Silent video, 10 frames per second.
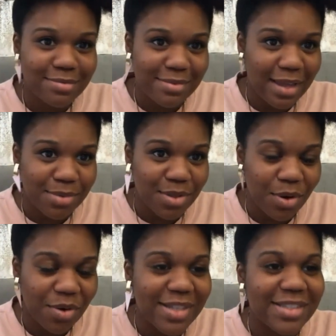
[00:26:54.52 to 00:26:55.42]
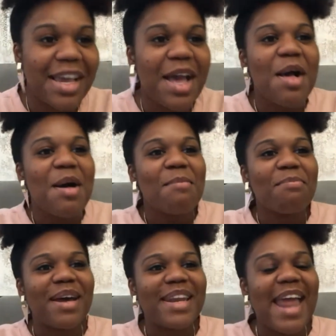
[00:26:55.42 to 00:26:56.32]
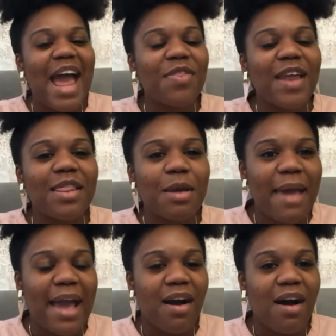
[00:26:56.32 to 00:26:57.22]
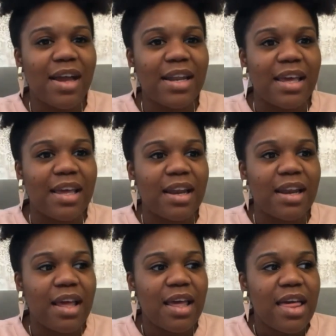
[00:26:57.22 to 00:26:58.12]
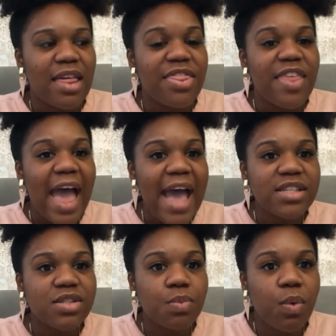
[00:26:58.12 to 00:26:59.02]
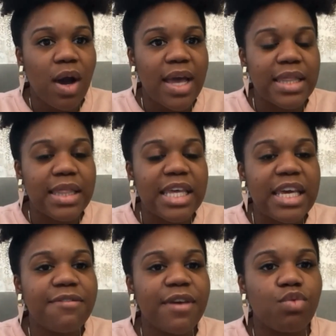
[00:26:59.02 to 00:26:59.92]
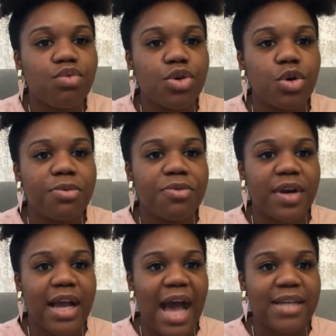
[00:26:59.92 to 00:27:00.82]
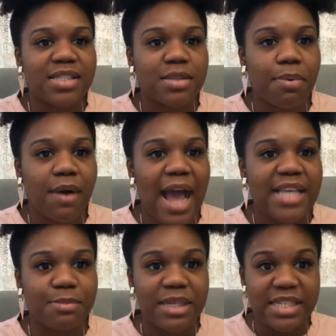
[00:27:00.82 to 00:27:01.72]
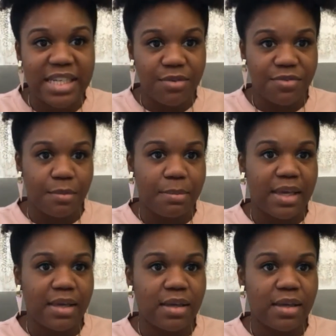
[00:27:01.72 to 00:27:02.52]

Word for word: I was going crazy. But now that I look back on it, that's what leaving room for God to surprise me did for me.